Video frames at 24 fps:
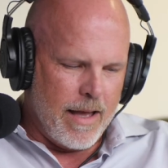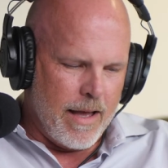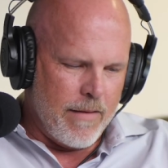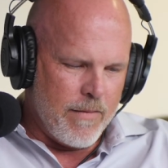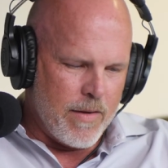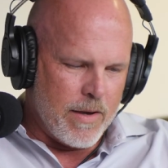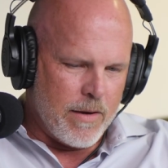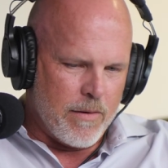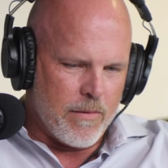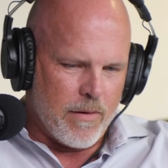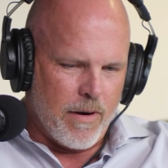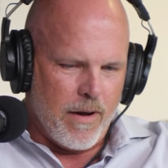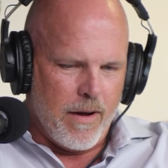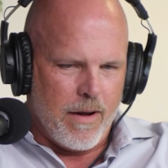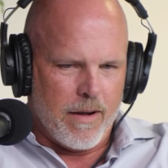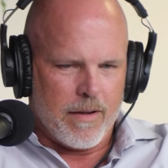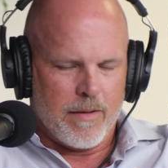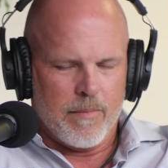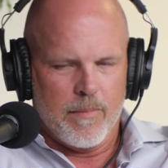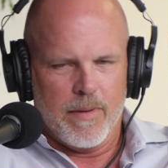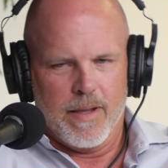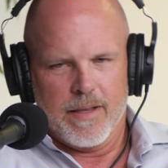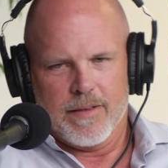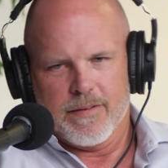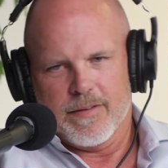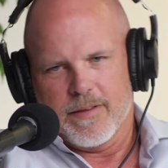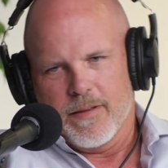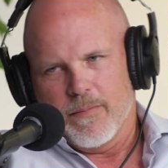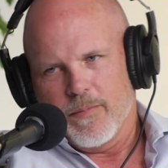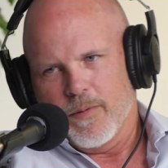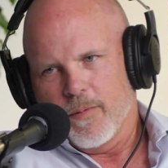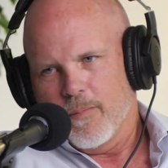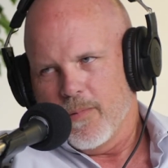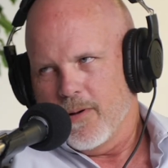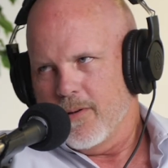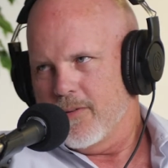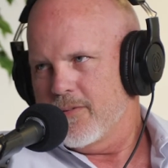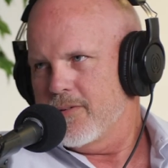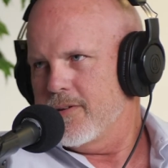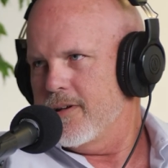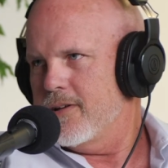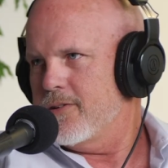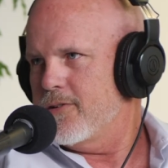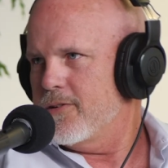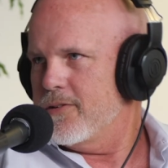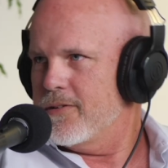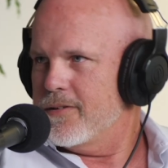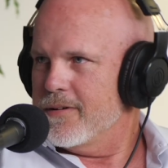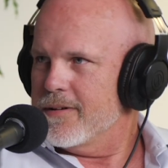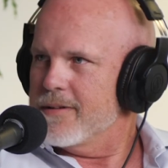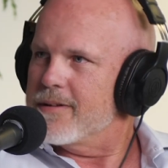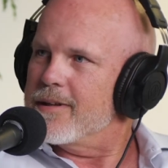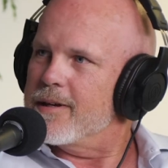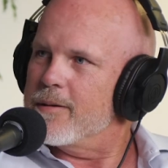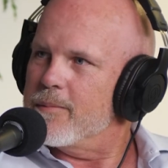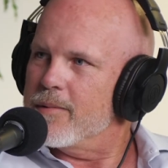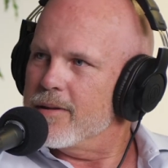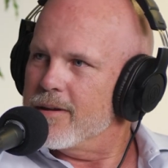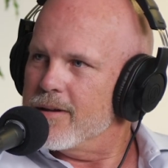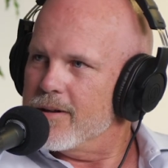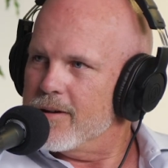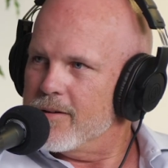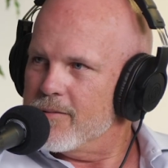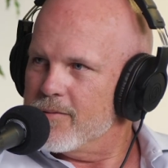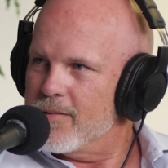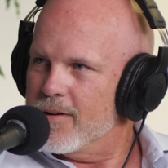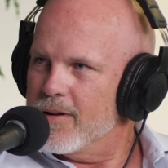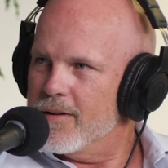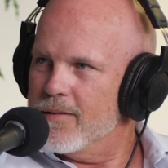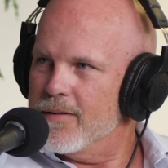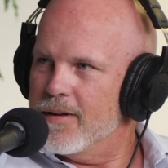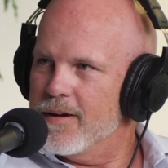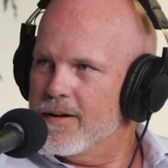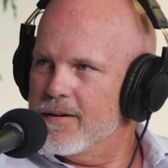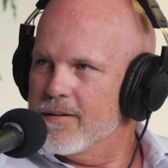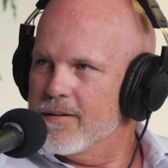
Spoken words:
Having Gronk makes them the most interesting team in the NFL now.